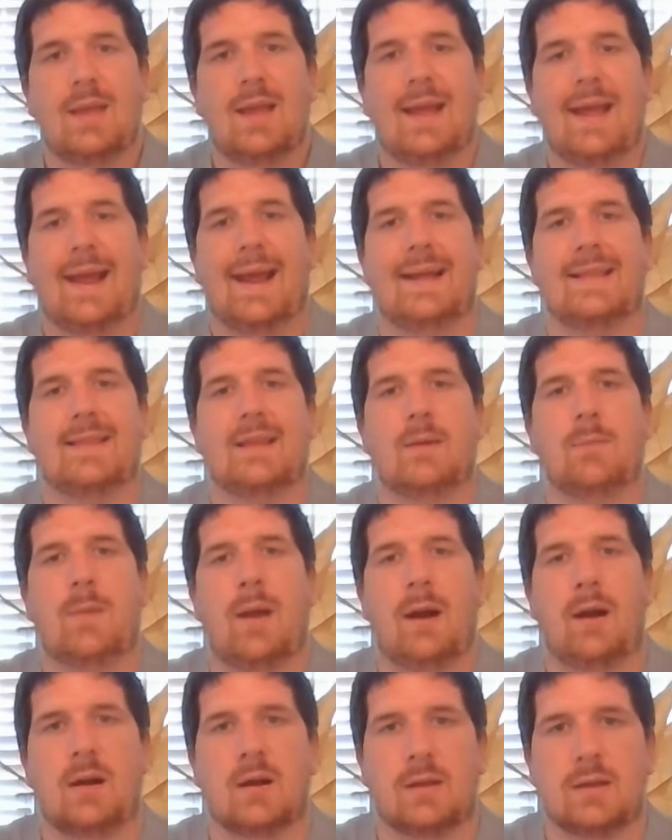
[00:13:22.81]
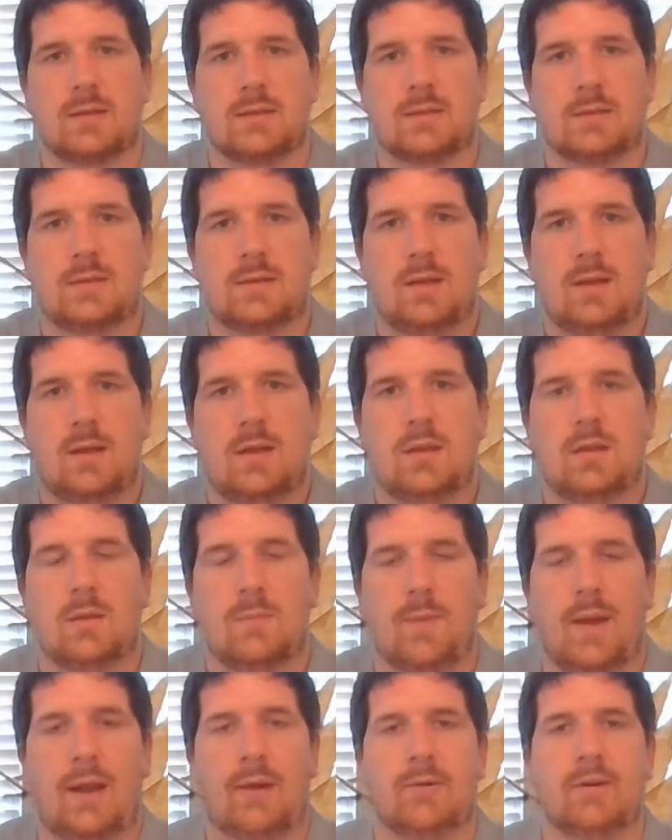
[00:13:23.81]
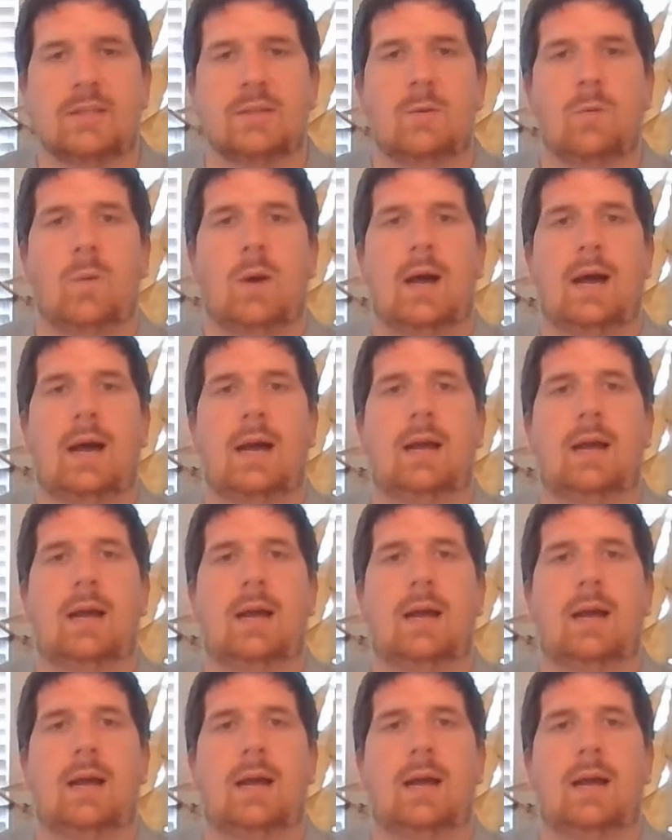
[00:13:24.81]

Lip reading: and the Americas. The main reason why?